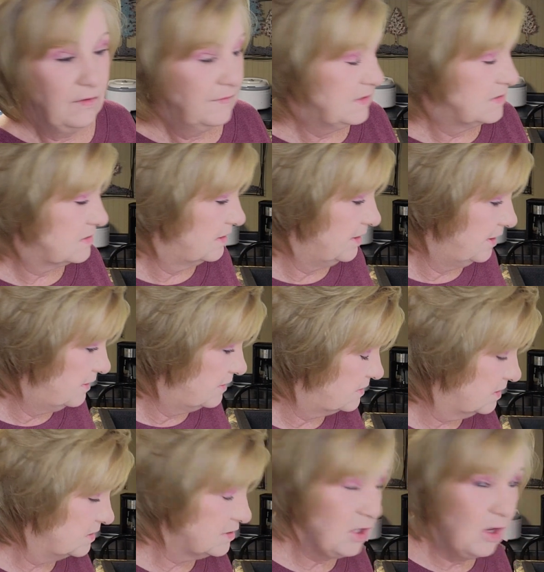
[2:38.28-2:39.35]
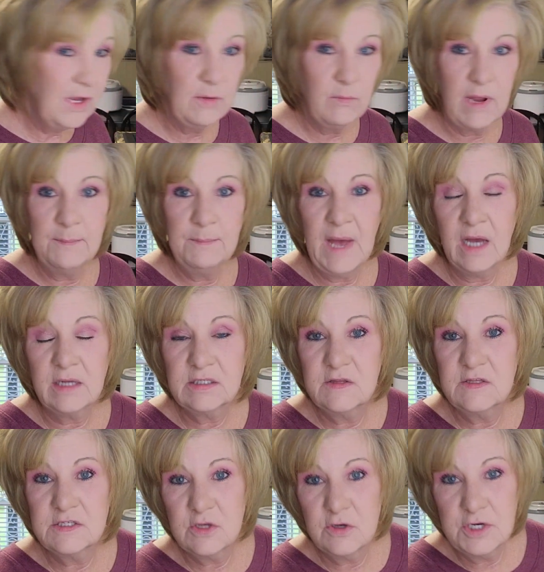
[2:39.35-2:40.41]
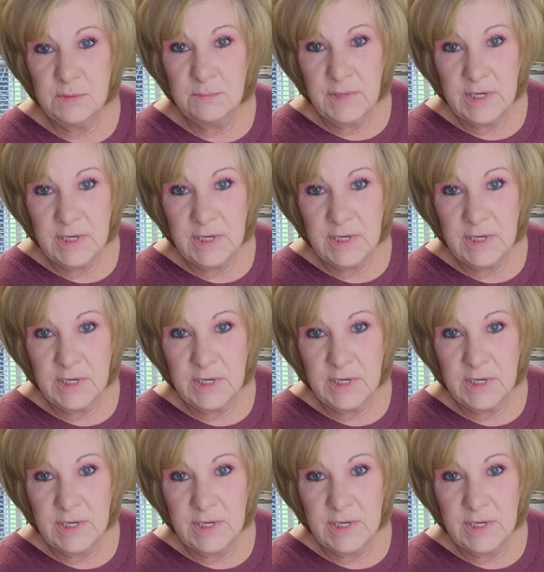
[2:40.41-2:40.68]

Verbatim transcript: all these cleaners. So anyway, back to the sodium